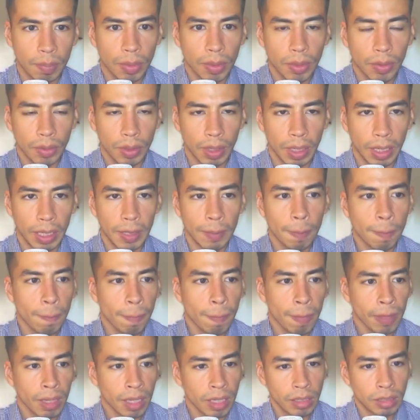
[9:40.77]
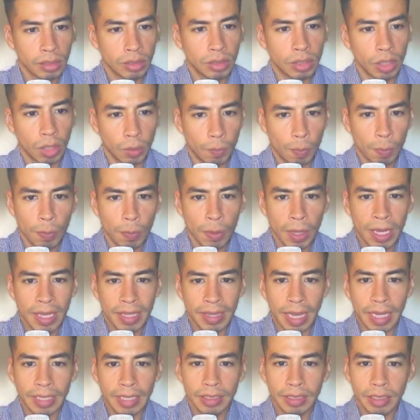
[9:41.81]
Okay. So
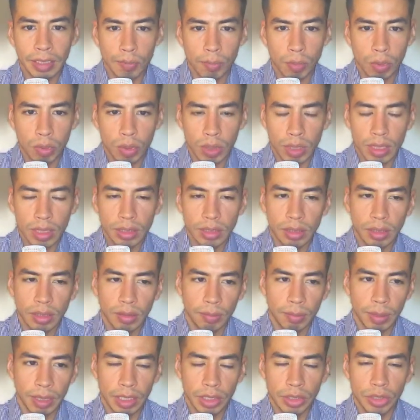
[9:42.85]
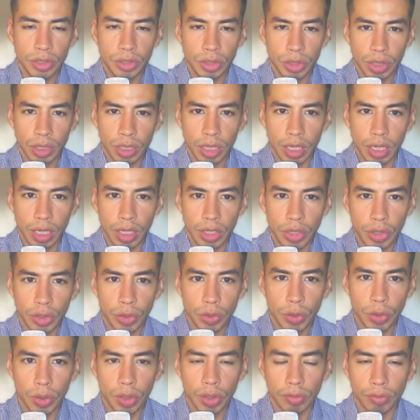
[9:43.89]
that's the importance of making sure that you
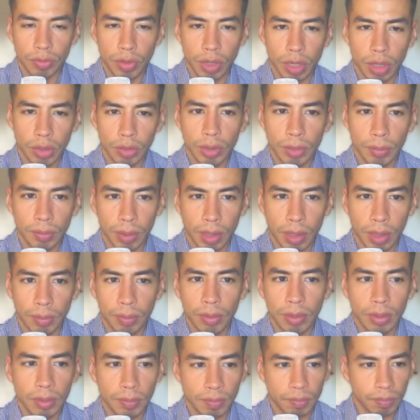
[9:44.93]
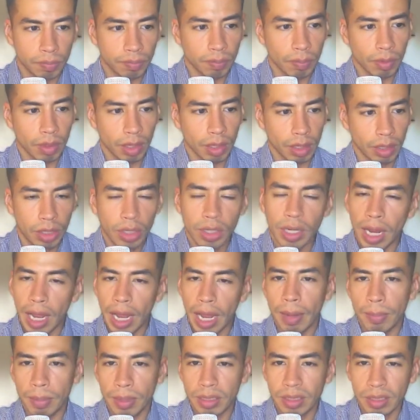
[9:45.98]
are following proper good
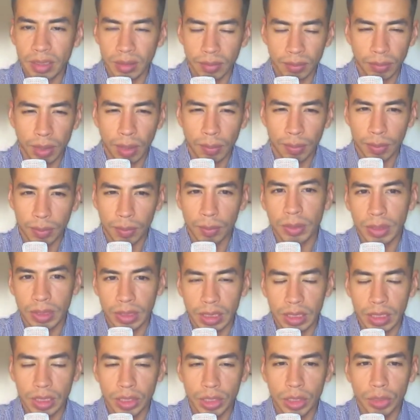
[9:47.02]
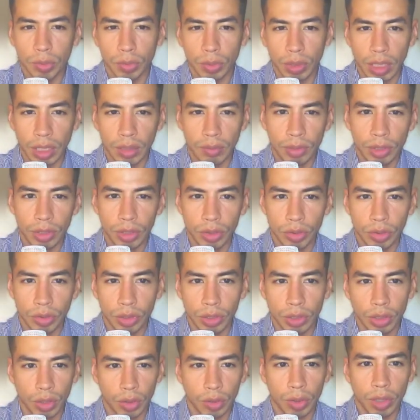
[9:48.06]
habits and proper procedures whenever you're doing your
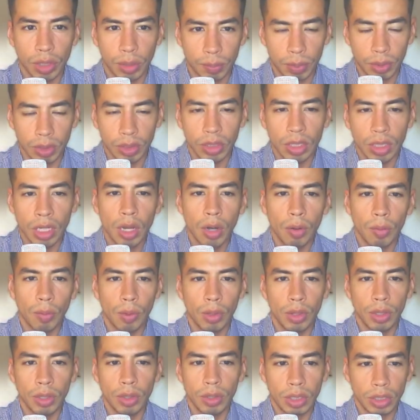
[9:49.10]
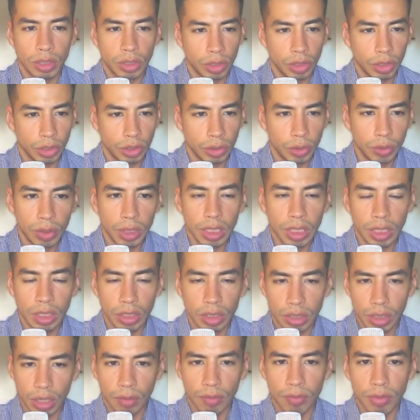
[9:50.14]
QuickBooks, whether it's you're doing it
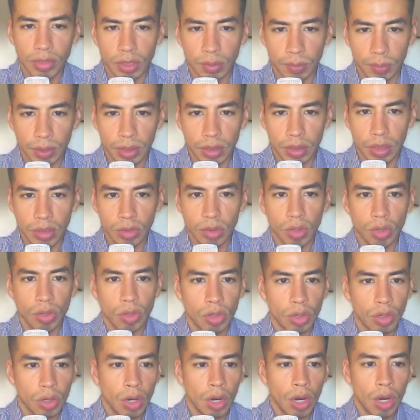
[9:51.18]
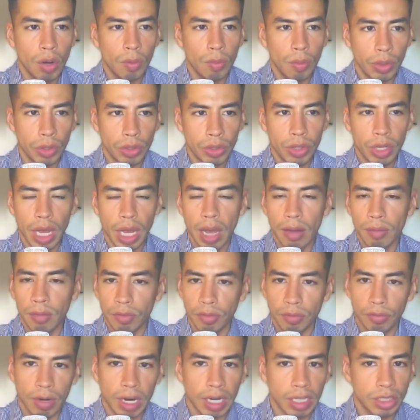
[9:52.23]
yourself as a business owner, whether you have a
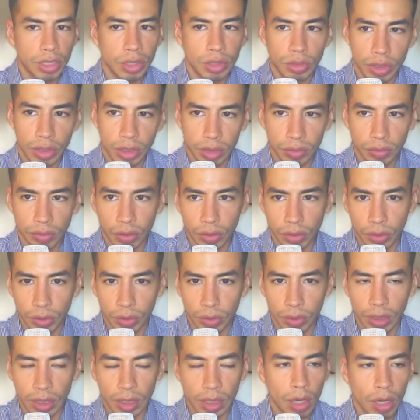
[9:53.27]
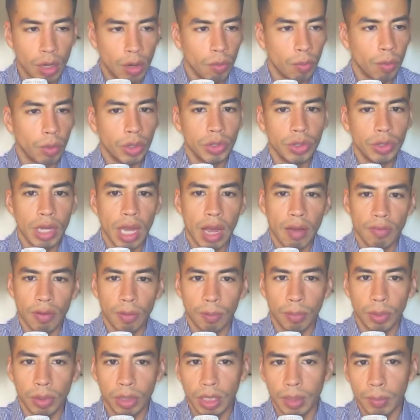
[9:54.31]
fractional CFO doing it, whether you have a
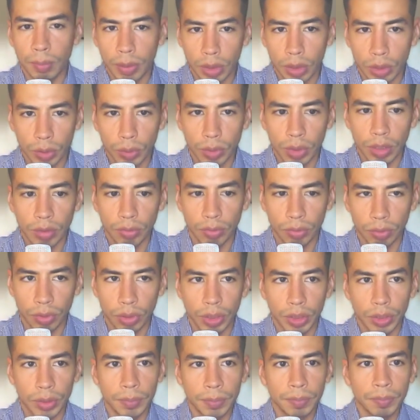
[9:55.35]
bookkeeper doing it for you.